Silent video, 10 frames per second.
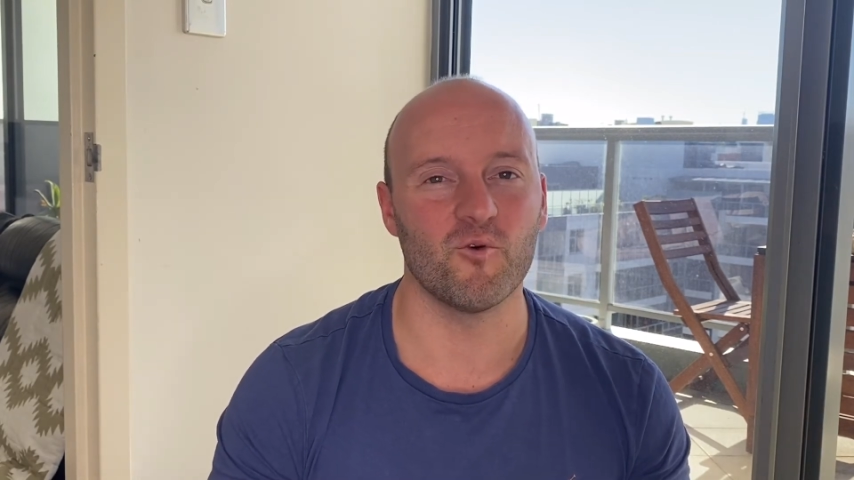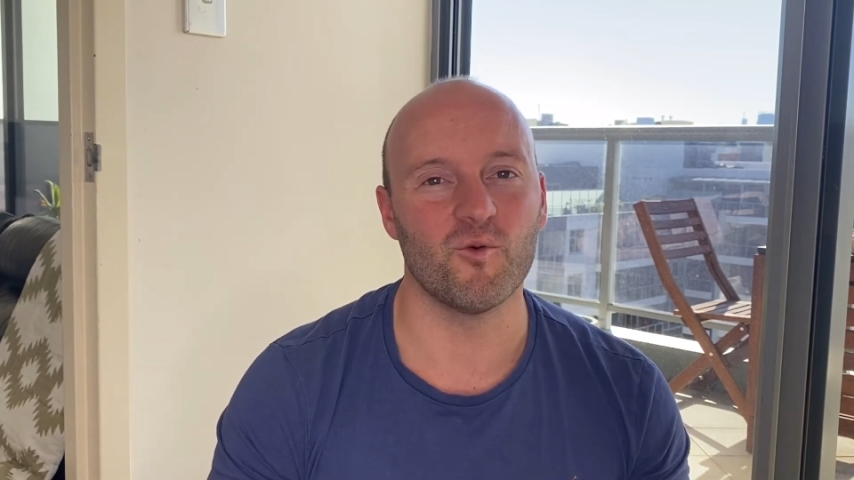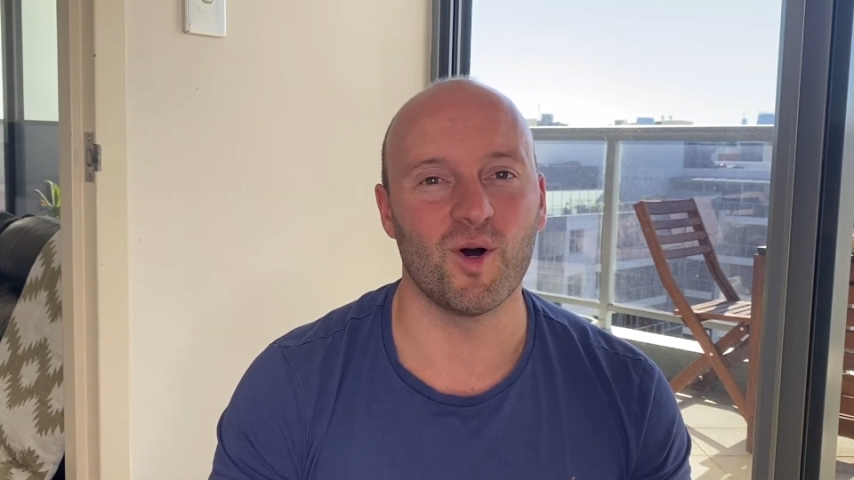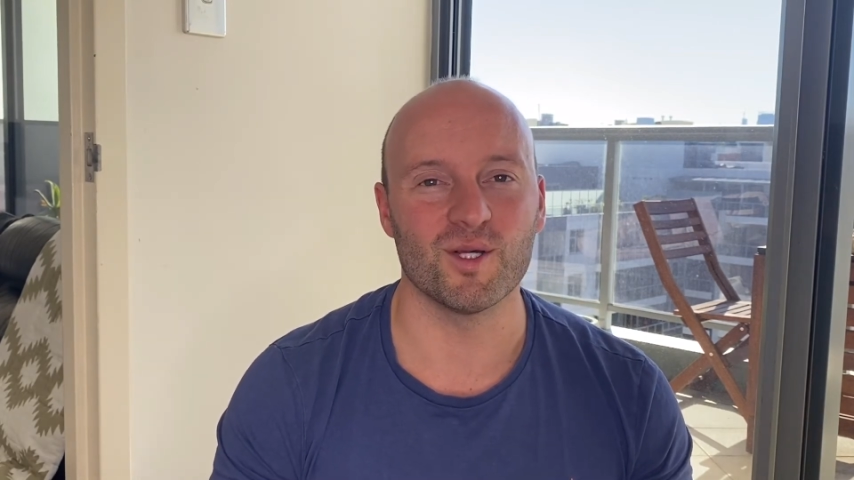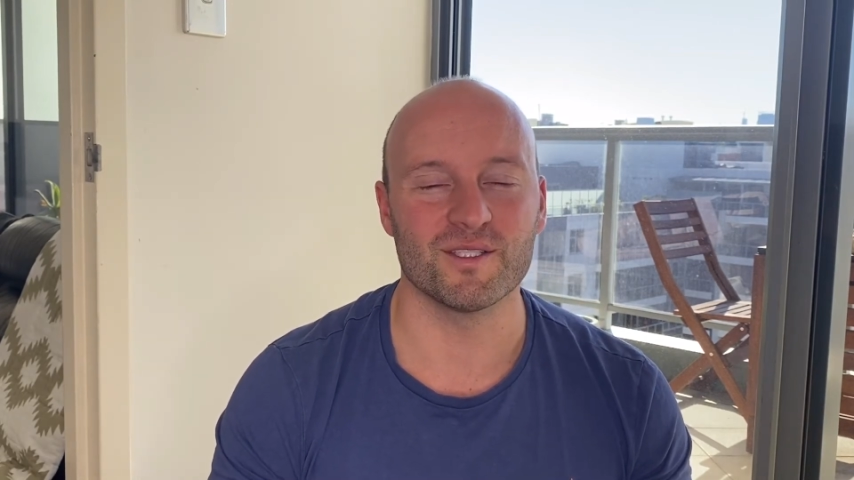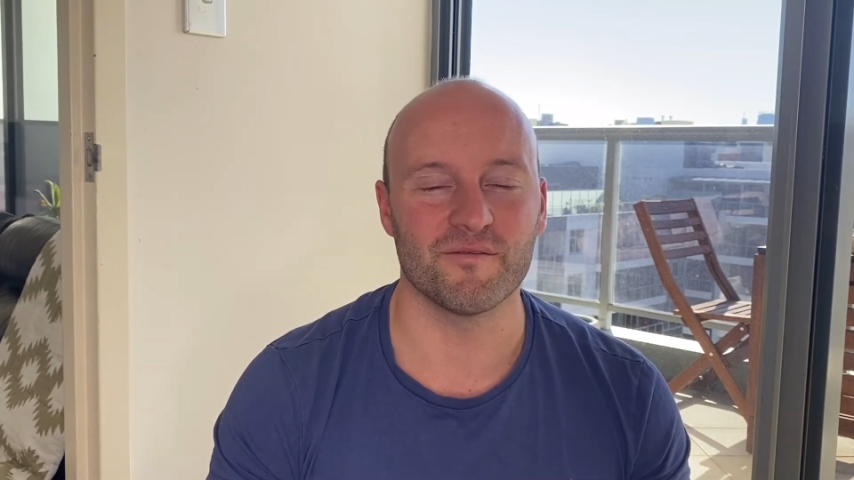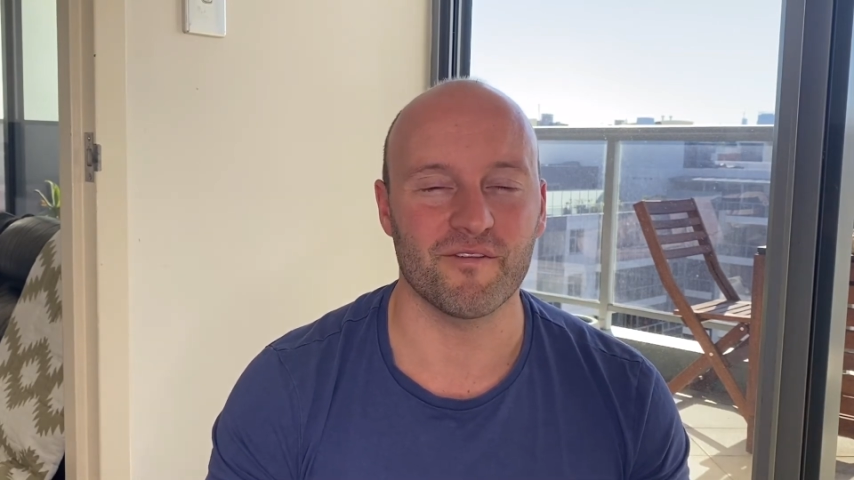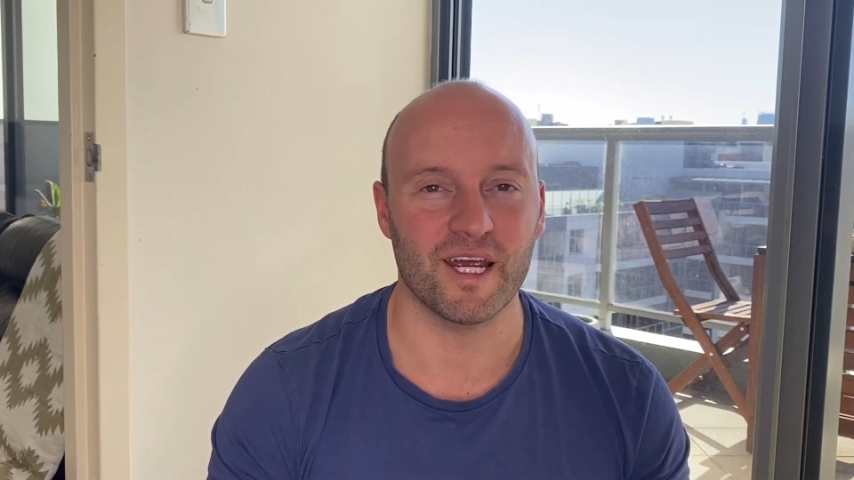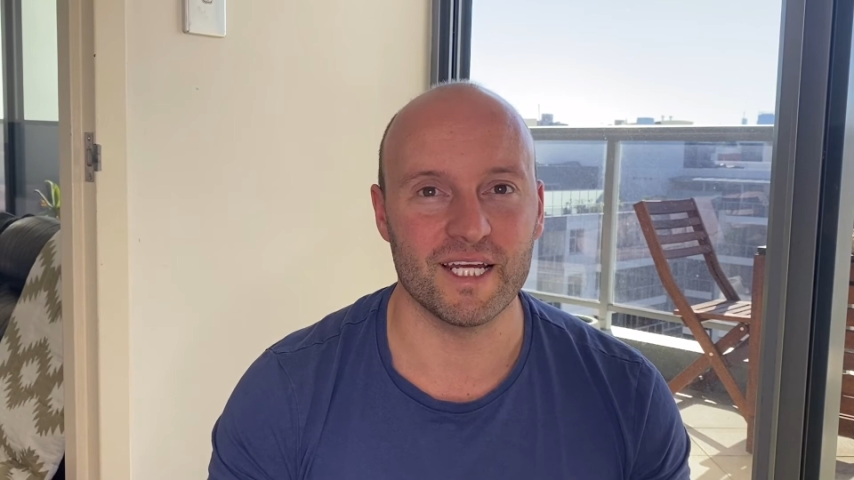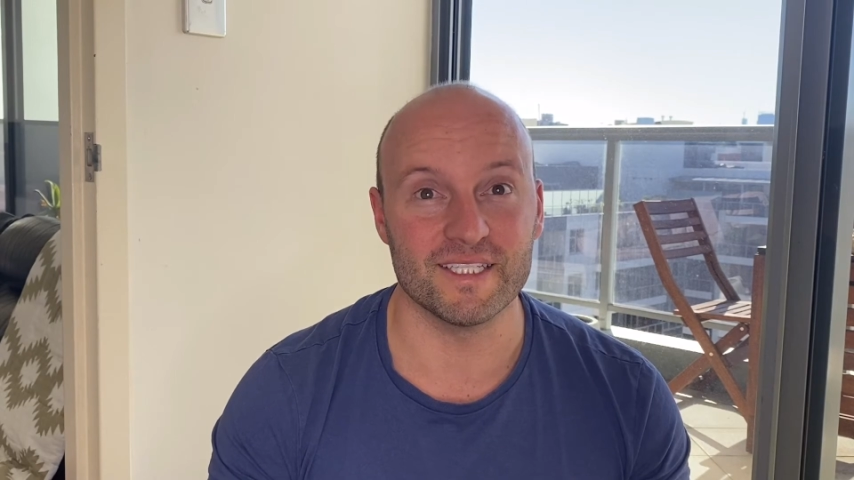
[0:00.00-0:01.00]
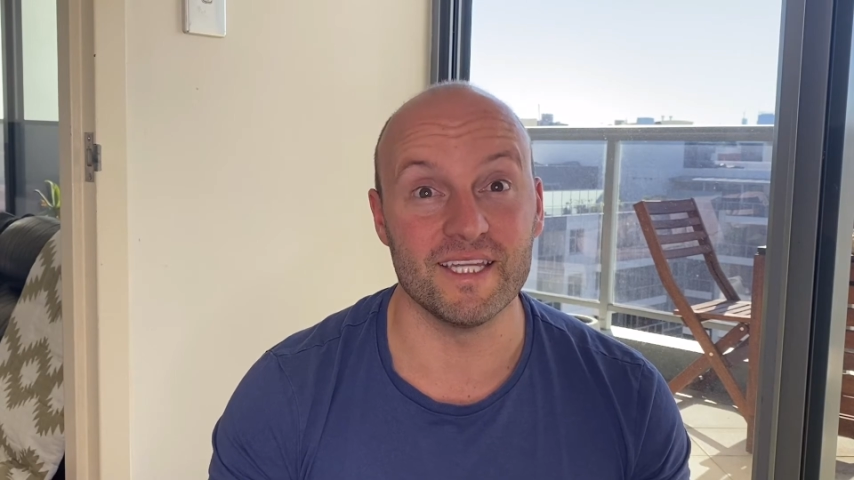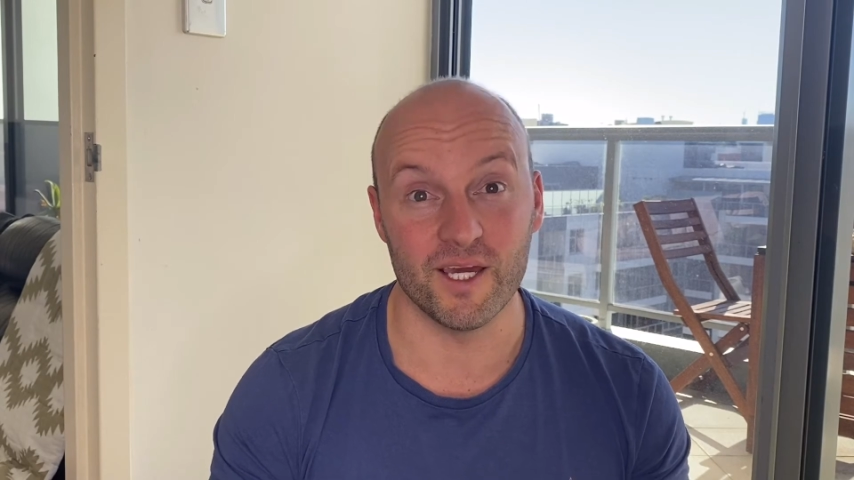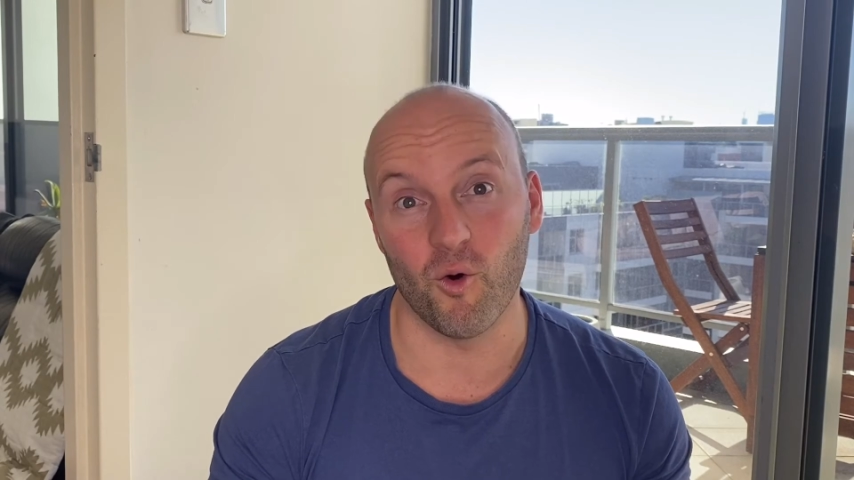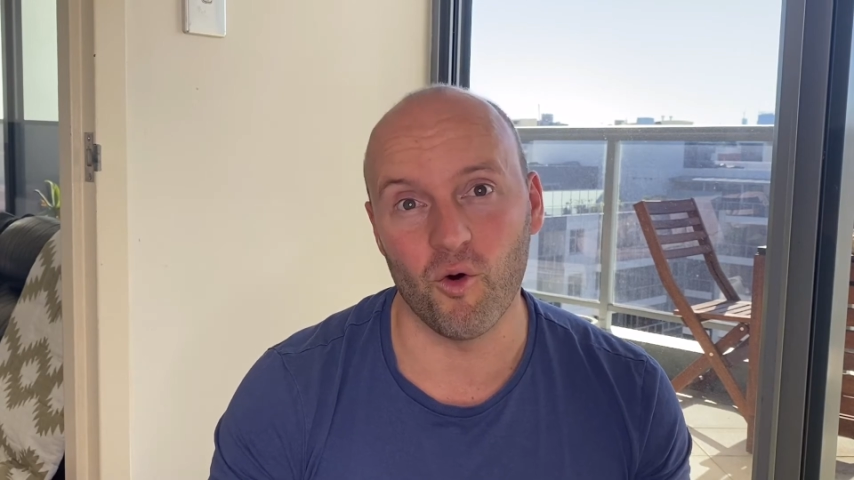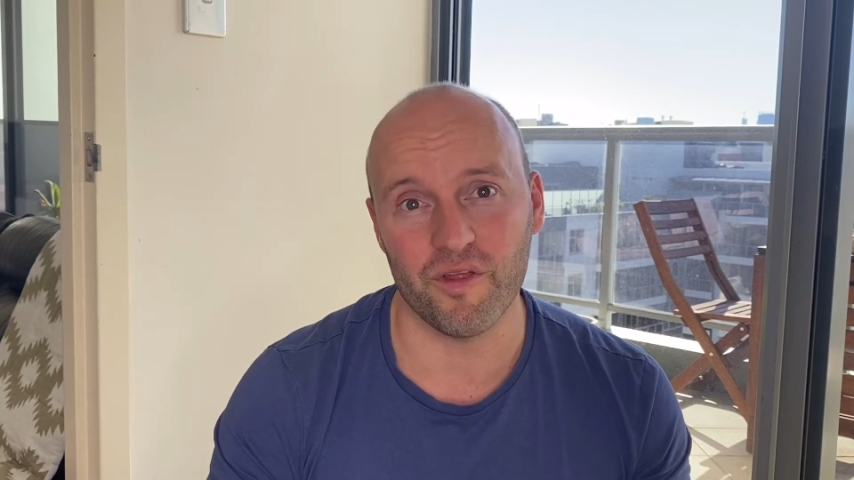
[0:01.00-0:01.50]
was the phrase the
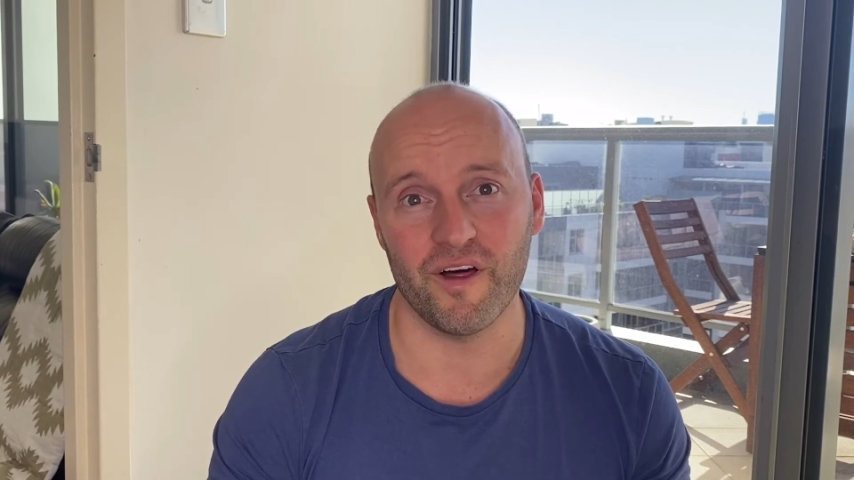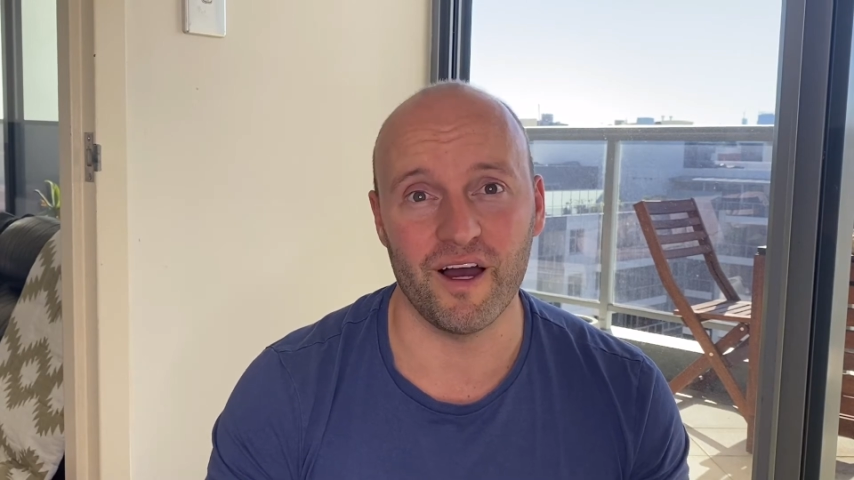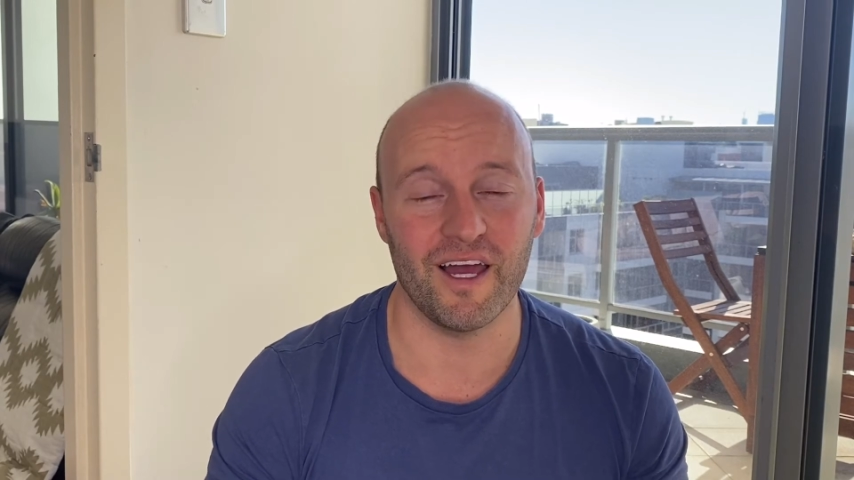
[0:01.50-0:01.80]
author.